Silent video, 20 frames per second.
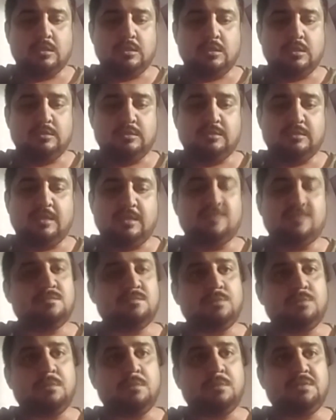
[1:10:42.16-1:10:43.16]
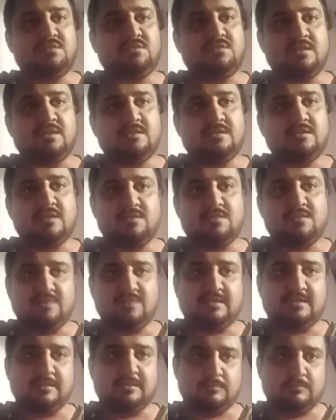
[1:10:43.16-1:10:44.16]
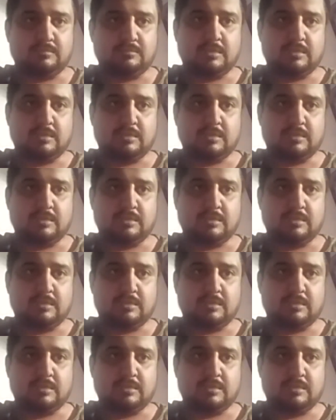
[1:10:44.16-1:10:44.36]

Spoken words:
there is a perpetrator and victim,